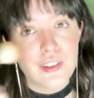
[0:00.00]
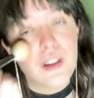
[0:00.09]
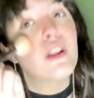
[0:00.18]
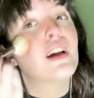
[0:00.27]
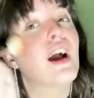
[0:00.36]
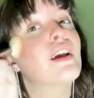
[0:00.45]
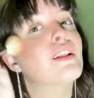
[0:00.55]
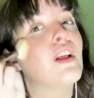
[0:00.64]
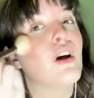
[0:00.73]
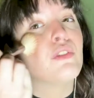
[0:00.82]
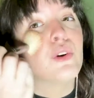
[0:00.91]
Like I
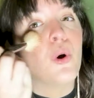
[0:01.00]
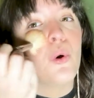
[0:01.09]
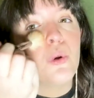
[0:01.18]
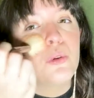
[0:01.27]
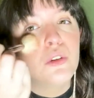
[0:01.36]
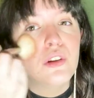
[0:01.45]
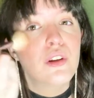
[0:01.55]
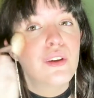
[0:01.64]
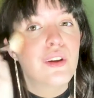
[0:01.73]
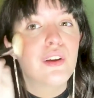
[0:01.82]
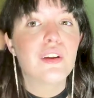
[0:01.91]
love gold
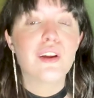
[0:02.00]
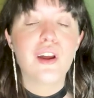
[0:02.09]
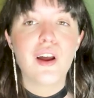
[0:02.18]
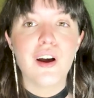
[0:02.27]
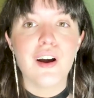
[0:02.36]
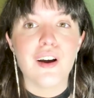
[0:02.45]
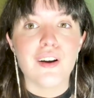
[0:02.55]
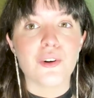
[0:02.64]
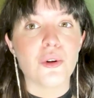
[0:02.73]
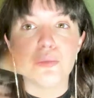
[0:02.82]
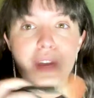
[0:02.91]

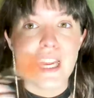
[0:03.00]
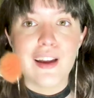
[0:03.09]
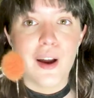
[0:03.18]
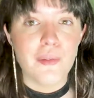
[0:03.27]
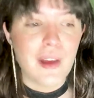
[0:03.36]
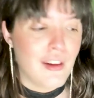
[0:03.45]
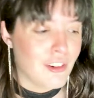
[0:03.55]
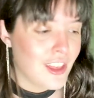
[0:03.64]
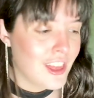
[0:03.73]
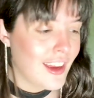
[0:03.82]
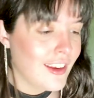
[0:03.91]
makeup,
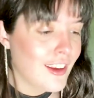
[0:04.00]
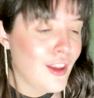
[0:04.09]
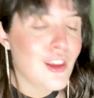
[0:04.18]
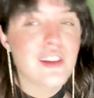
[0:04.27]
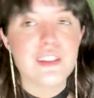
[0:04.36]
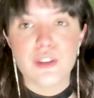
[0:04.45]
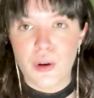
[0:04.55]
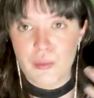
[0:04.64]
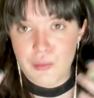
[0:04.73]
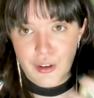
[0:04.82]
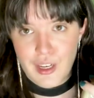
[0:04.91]
everything. So
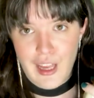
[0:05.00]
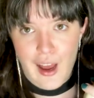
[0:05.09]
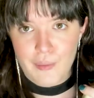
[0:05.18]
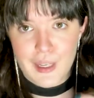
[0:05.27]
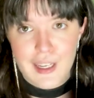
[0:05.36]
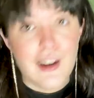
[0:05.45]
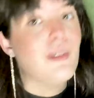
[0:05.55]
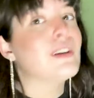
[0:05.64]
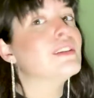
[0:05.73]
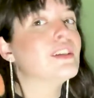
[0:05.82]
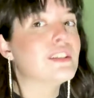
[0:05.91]
I'm very happy. I
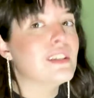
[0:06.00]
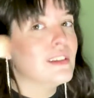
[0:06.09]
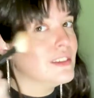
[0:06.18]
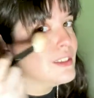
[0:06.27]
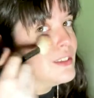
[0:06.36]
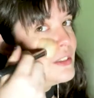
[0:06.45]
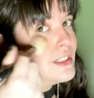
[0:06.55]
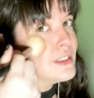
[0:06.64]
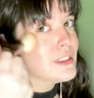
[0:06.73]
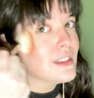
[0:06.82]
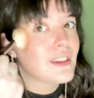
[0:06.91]
love the tint
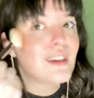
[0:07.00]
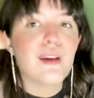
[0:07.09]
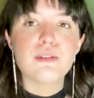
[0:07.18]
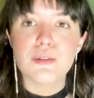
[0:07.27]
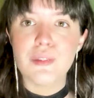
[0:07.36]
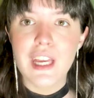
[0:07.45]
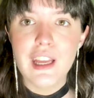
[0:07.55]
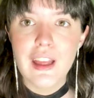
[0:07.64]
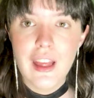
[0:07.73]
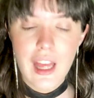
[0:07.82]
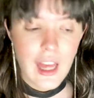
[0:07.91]
this gives me.
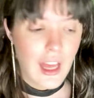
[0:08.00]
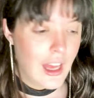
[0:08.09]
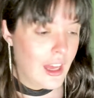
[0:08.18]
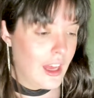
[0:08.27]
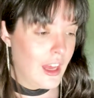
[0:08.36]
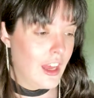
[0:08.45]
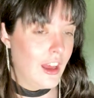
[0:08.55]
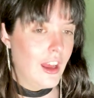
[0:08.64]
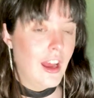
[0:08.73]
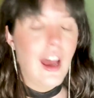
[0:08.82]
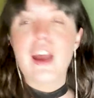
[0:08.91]

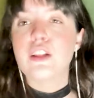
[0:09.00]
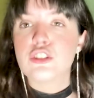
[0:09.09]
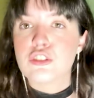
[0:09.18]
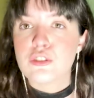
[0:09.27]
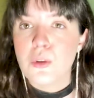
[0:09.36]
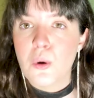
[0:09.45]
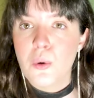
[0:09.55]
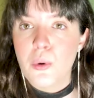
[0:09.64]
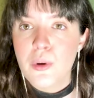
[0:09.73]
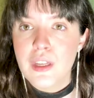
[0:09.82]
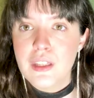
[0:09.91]
I look so
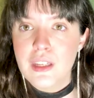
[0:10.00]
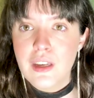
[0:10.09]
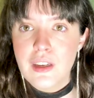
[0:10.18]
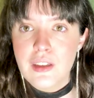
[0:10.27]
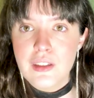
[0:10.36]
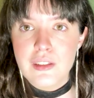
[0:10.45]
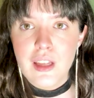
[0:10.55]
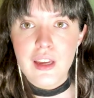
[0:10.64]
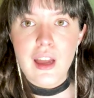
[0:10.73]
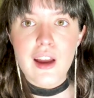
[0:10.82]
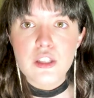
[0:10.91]
oily in this
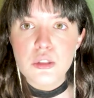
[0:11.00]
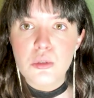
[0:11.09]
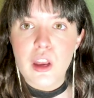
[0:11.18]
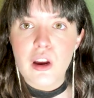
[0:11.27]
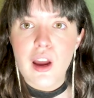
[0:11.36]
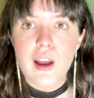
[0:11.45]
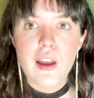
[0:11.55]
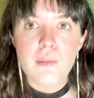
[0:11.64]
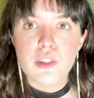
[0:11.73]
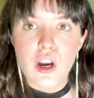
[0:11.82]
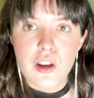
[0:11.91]
light. I swear I
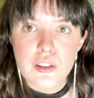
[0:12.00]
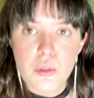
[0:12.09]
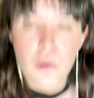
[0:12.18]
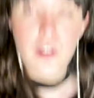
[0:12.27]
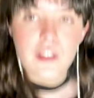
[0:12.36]
am not as oily.